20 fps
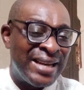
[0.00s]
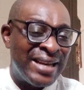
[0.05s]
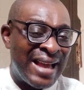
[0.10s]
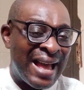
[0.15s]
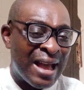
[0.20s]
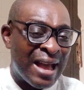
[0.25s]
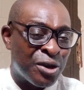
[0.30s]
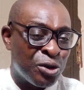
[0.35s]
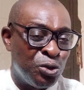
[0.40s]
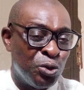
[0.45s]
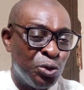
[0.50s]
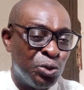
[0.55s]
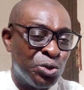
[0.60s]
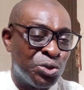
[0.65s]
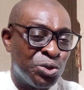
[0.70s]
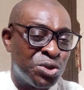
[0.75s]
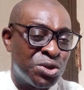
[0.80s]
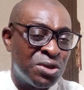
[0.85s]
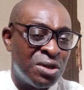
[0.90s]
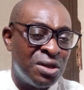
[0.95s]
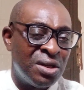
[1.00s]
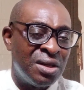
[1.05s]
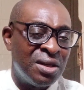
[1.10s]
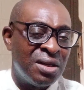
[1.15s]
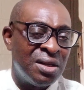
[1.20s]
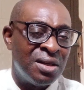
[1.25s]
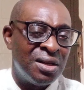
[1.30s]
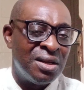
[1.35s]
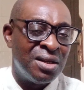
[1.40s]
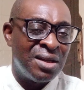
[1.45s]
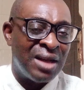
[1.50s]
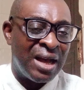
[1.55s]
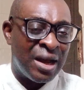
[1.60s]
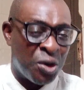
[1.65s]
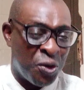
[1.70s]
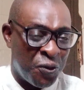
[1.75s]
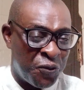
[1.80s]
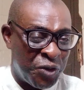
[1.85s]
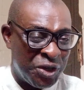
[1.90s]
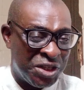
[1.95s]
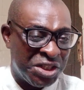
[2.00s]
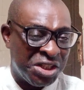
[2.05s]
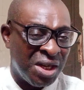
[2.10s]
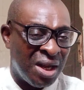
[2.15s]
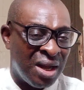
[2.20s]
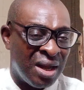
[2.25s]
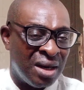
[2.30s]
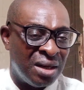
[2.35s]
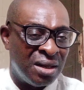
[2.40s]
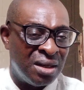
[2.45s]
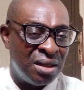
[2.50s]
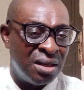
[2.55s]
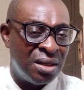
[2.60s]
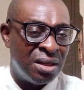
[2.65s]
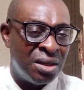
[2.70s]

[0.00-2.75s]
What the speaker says: they accuse an official